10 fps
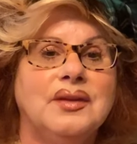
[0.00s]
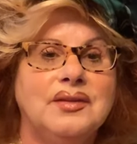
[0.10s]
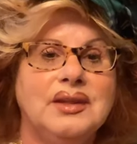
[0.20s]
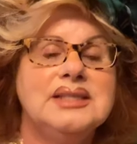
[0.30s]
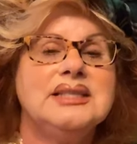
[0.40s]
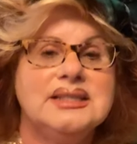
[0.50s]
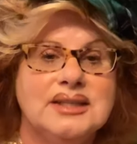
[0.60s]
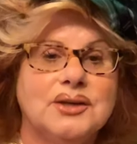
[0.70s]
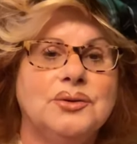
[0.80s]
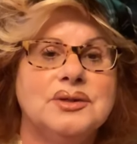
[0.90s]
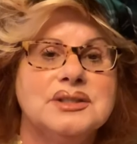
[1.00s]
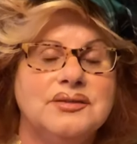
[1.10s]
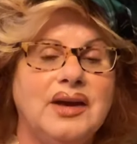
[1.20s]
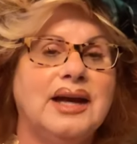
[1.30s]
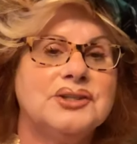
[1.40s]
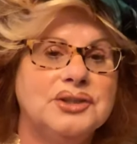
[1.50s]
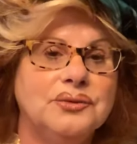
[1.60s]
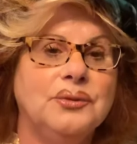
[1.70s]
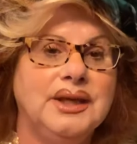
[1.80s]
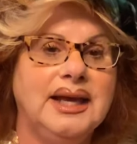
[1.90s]
this is the course of action
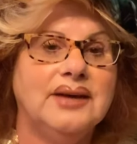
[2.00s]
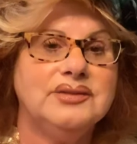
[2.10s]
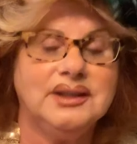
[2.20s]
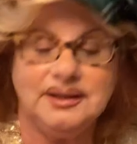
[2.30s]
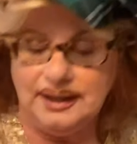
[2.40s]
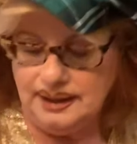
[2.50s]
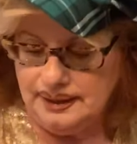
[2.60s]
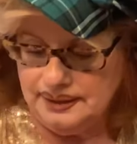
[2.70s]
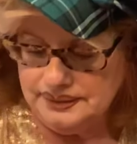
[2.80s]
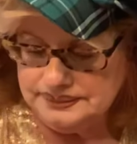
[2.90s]
we have to take.